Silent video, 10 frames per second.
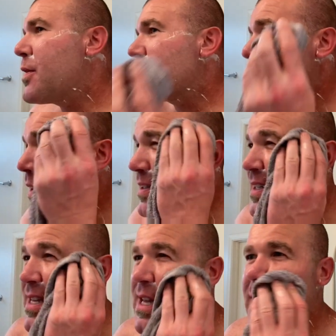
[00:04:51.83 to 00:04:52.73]
expect
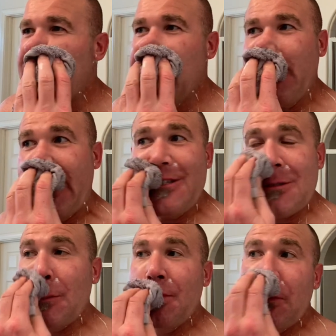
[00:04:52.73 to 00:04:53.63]
nothing
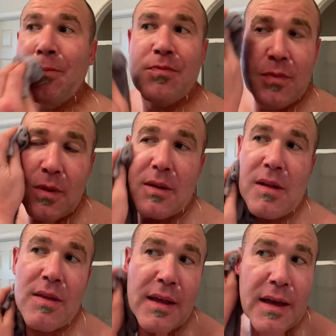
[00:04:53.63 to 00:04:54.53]
less
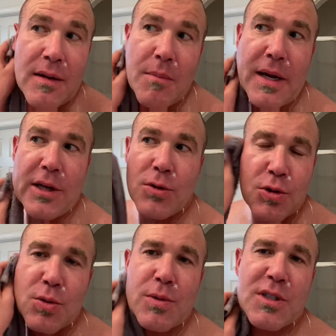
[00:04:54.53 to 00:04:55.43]
than my
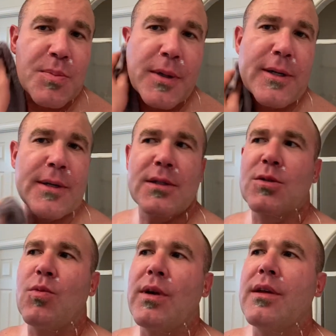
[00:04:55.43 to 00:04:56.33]
usual
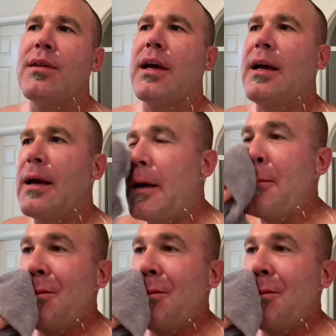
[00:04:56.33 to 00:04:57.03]
experience with a